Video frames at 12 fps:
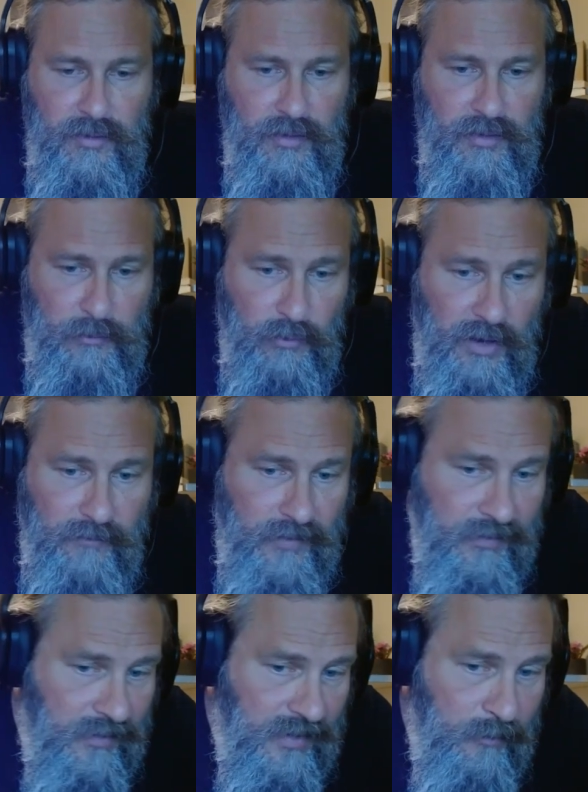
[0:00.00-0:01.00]

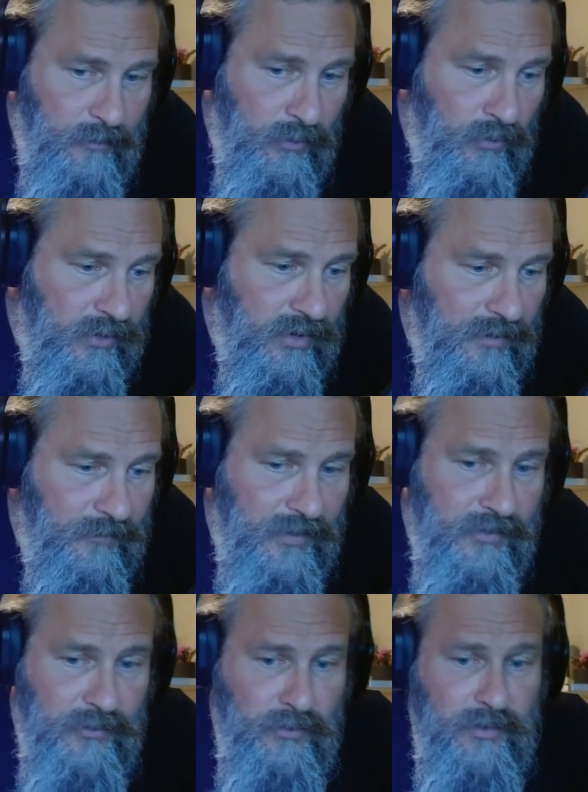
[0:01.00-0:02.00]
to them but weren't
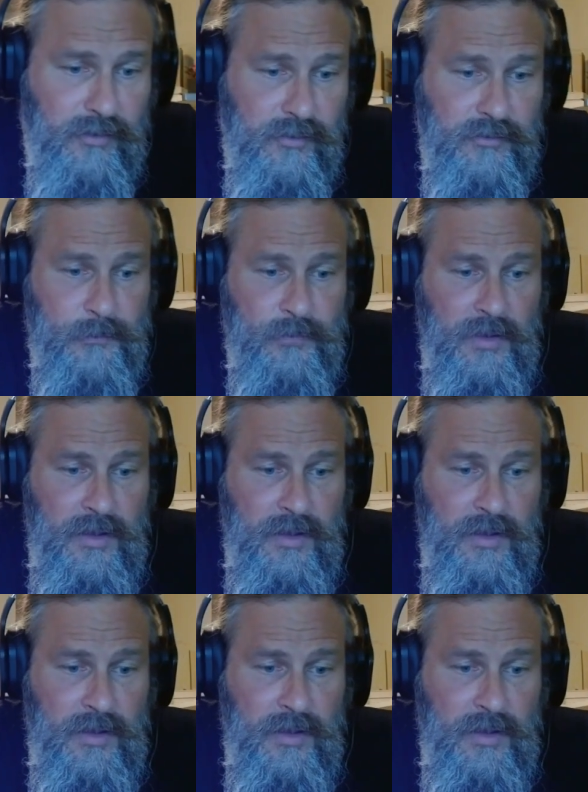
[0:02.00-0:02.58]
obvious to others.